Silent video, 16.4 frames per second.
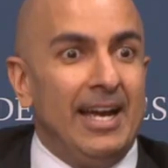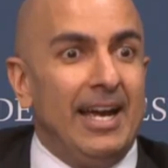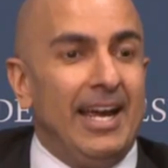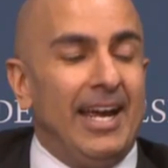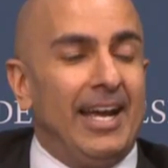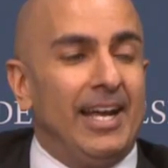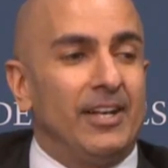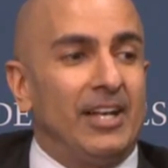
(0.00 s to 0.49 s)

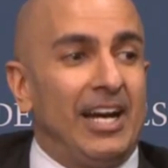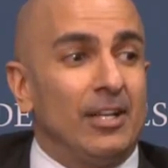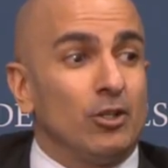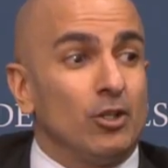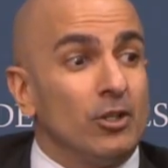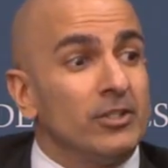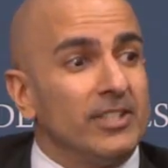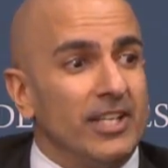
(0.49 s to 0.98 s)
And I
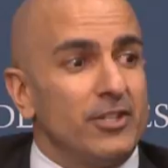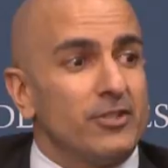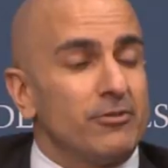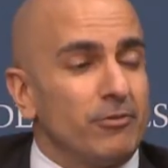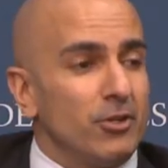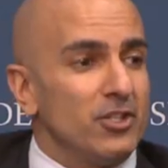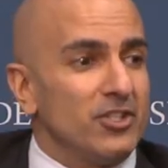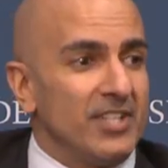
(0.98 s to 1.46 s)
learned this
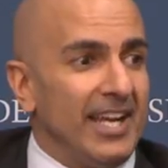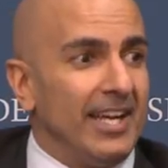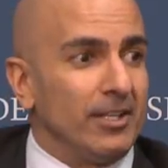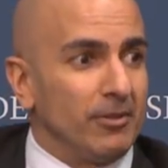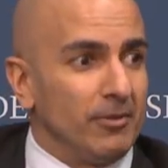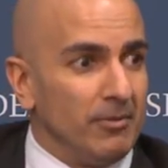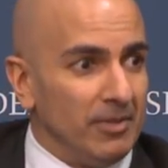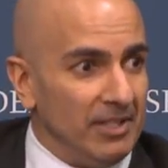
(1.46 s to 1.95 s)

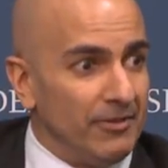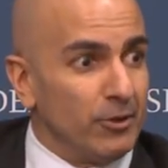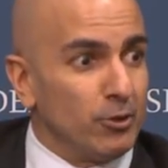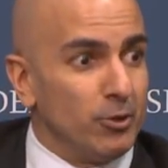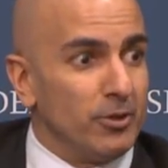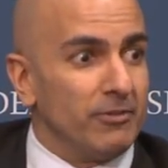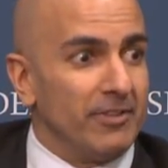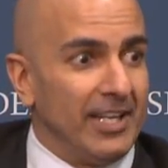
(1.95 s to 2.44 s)
firsthand living
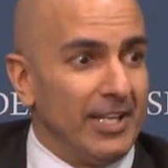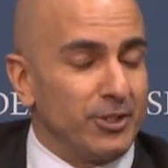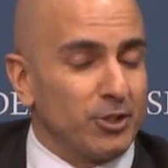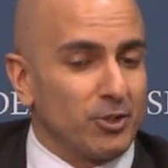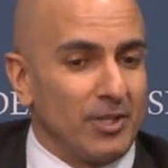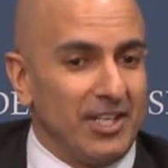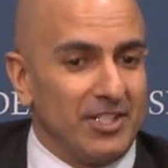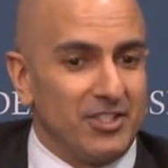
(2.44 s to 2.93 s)
through the
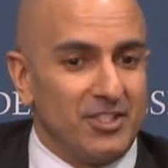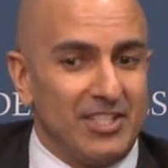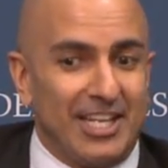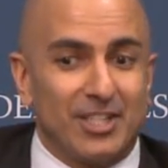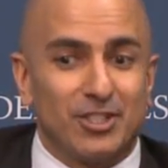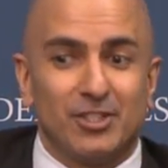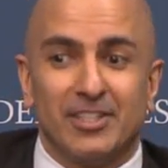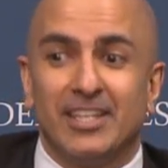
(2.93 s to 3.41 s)
financial crisis.
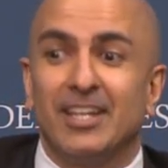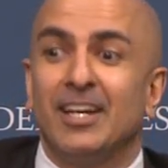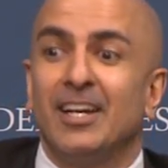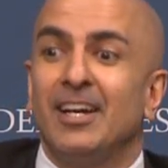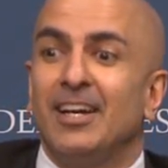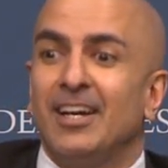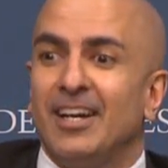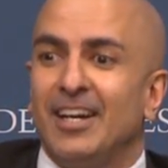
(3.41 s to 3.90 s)
Actually,
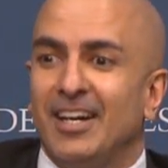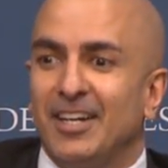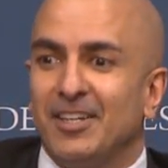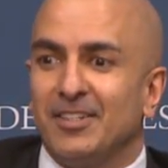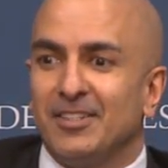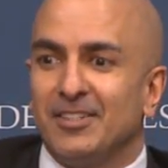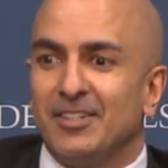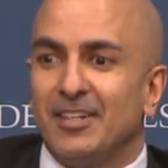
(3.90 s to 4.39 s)

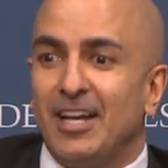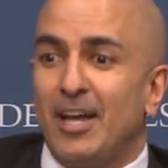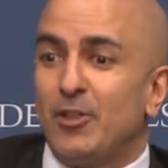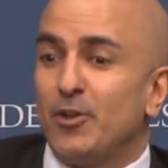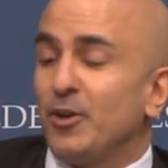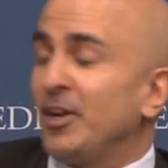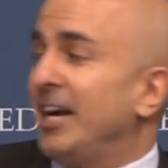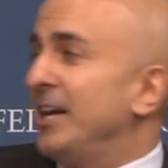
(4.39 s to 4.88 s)
uh,
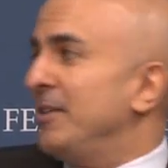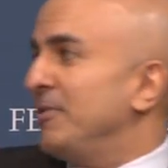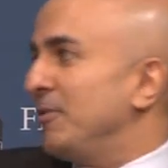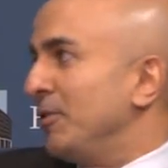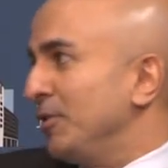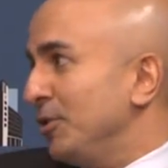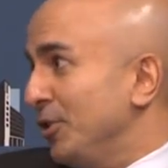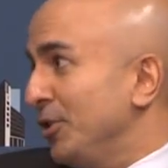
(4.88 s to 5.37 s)
Heather and I
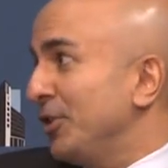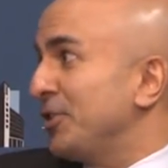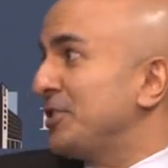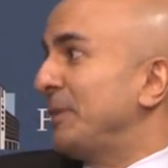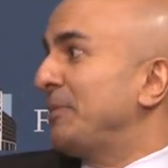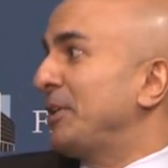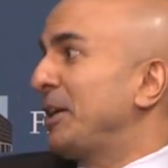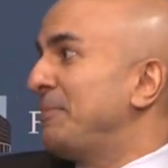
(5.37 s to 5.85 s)
learned
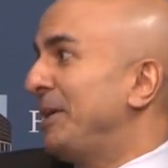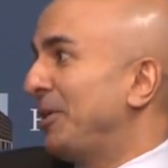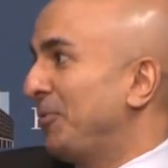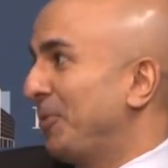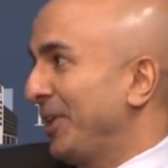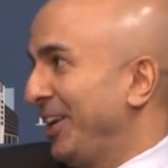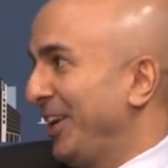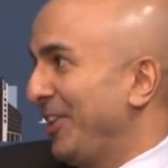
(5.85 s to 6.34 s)
something about
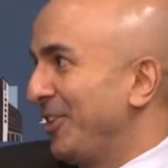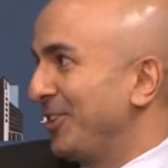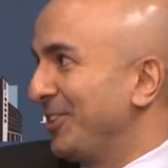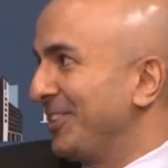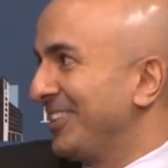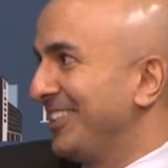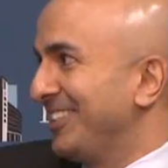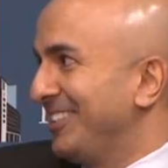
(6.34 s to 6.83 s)
one
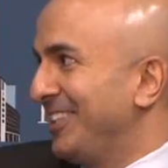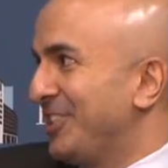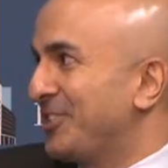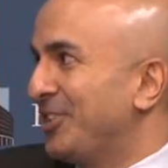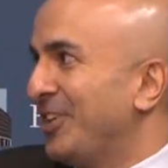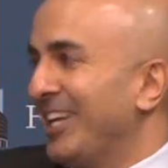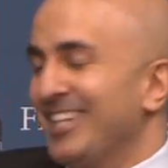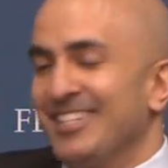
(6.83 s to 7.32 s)
another
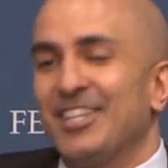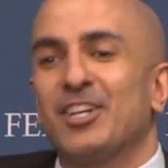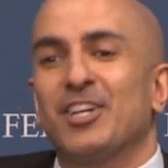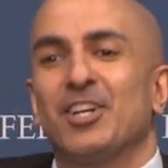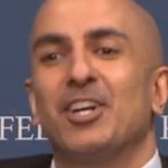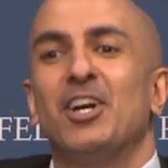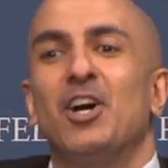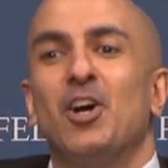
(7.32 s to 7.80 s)
yesterday at
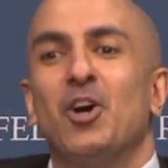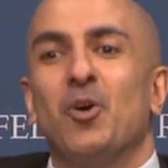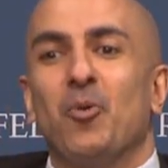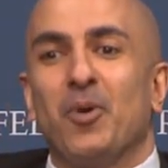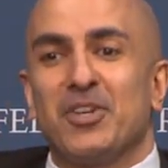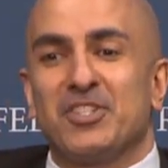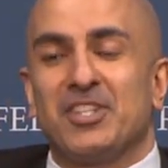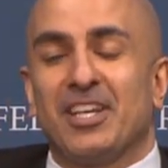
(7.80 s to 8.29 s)
dinner.
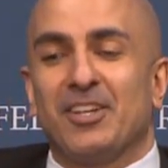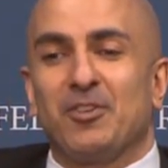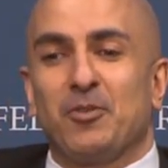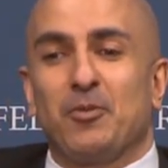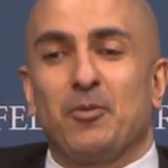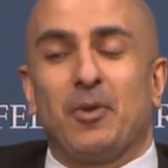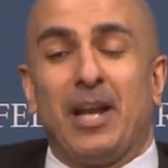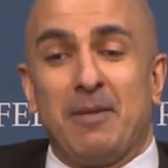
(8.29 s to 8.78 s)
Was that
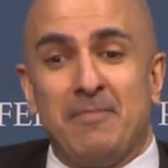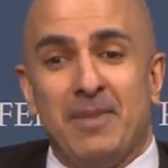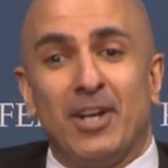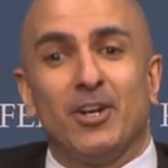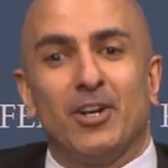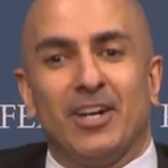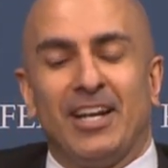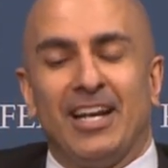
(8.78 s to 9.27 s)
when I
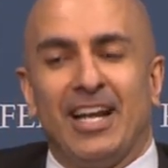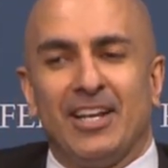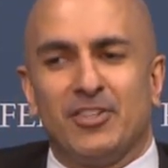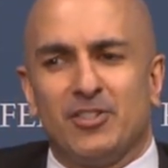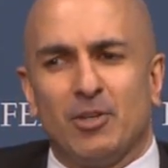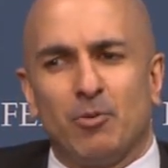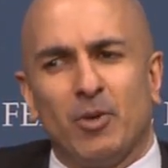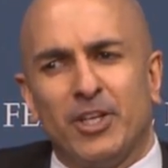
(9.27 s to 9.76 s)
met her and I
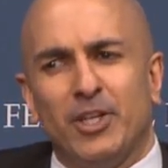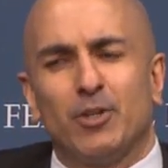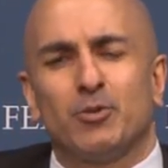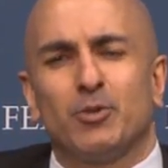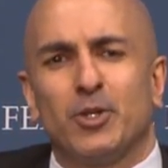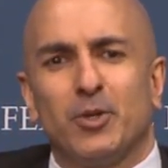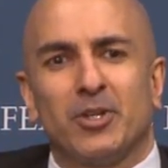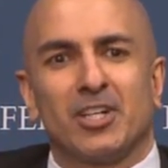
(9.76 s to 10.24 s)
said, What years
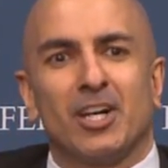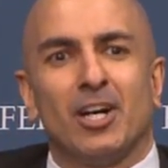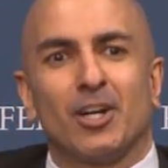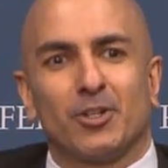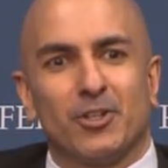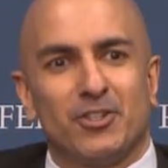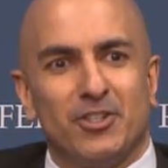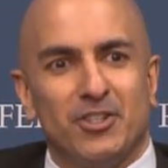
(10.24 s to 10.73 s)
were you in
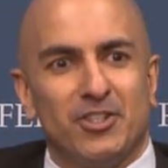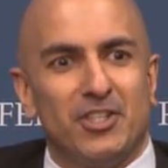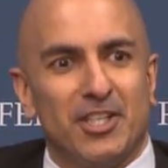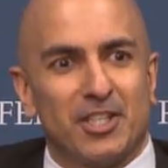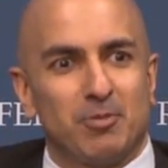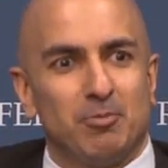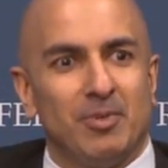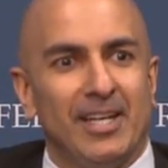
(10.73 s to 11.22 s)
Congress? And she
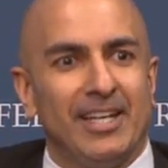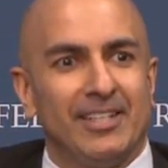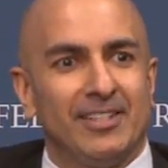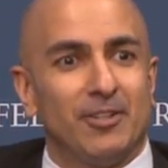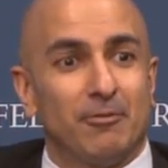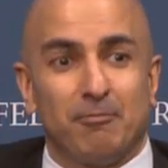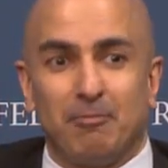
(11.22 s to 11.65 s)
explained,